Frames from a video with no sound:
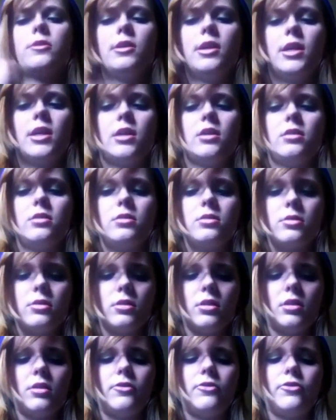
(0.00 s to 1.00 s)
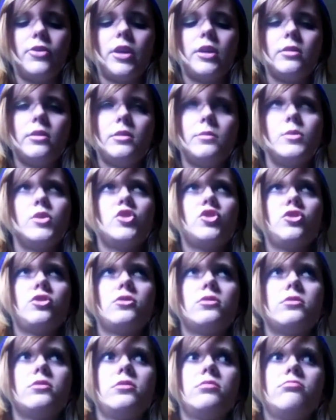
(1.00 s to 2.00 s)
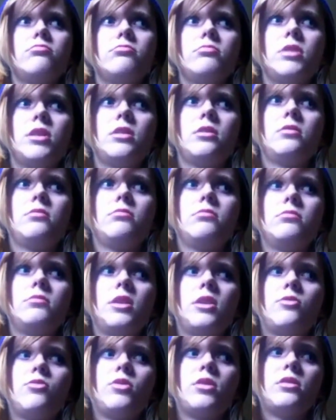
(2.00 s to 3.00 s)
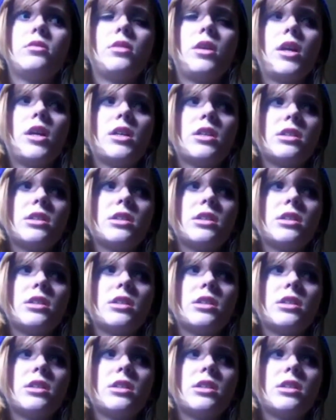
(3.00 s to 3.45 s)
and I finally matured and I realized